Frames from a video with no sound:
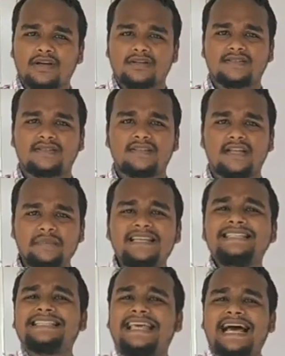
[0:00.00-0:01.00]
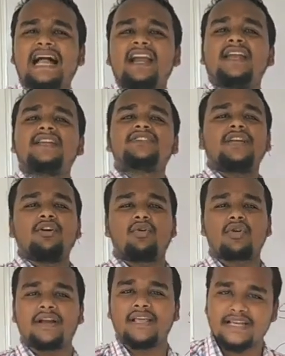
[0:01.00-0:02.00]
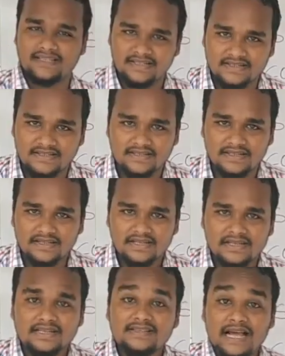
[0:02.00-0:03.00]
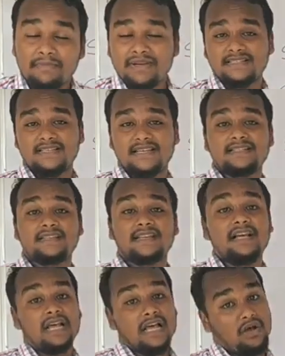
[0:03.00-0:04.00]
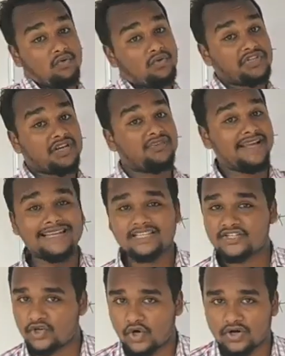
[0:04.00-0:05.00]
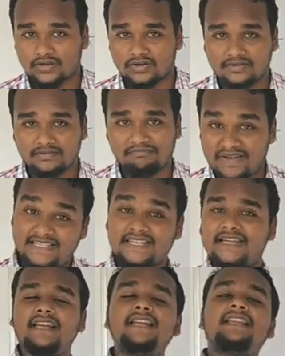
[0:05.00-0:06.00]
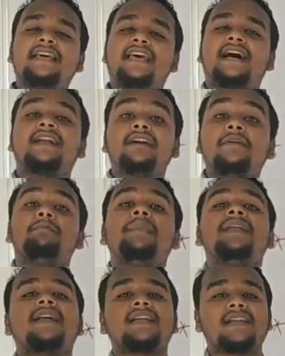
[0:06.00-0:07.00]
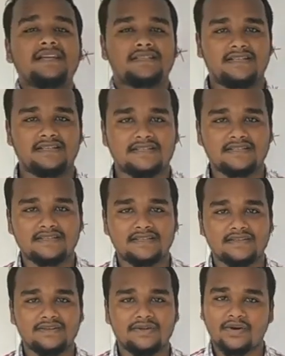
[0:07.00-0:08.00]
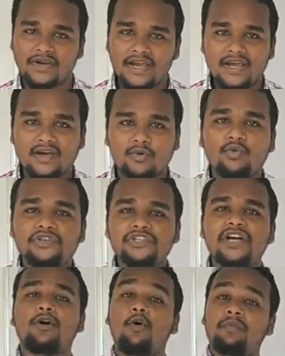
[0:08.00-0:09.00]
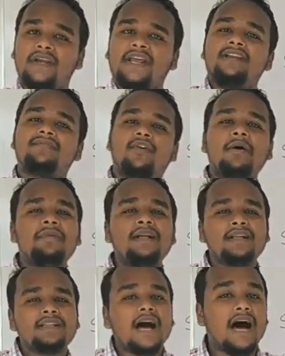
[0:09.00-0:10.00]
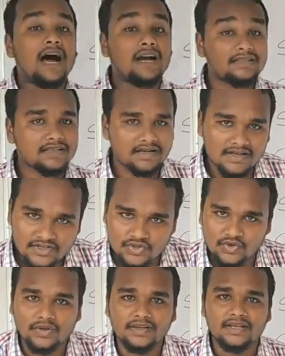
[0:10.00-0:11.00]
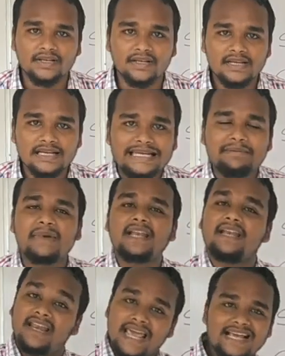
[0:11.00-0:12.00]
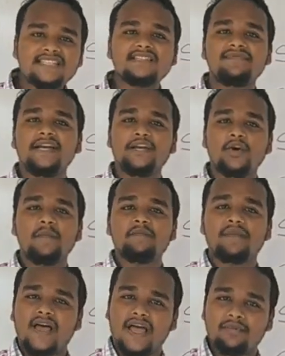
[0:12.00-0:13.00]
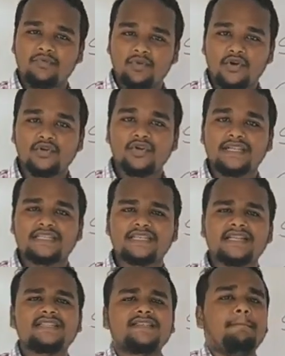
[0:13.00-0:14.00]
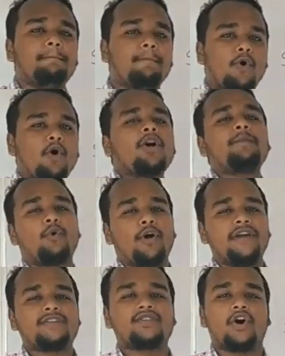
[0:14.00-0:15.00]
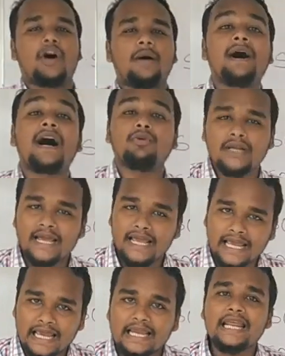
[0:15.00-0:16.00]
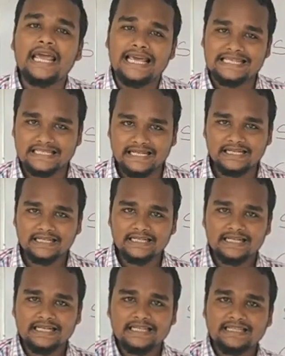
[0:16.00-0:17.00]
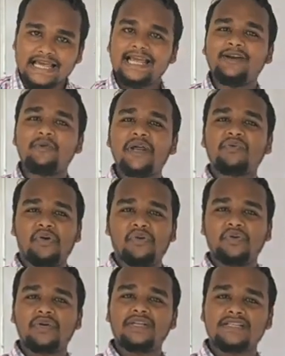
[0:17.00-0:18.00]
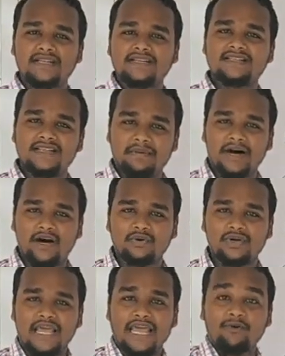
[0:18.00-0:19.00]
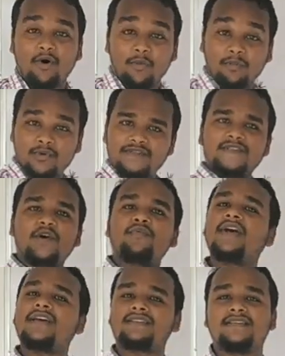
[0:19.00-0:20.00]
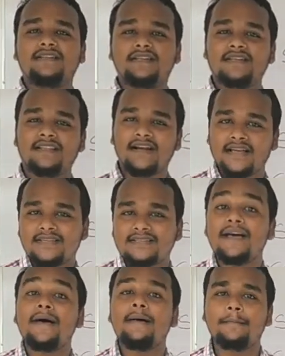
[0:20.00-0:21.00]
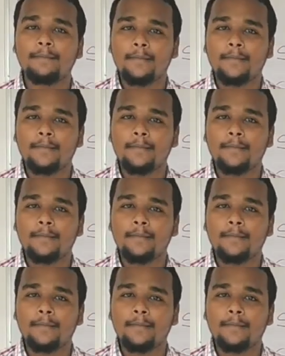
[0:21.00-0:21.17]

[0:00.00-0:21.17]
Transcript: products. That means they are naturally occurring acids. Some acids which are very strong, basically they are mineral acids, okay, which are obtained from the earth crust only. In my next video, I am going to discuss some more points about an acid. Then we are going to discuss about an opposite of acid, that is